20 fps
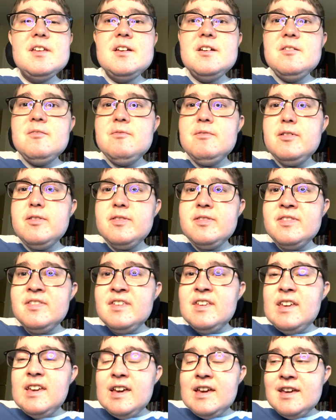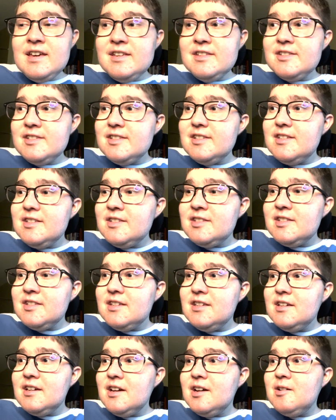with the
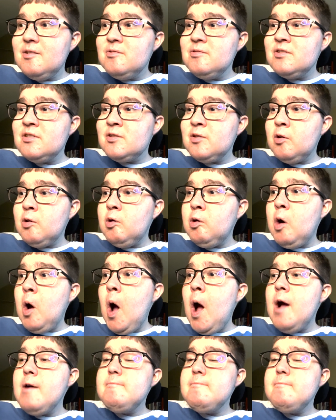ACC Coastal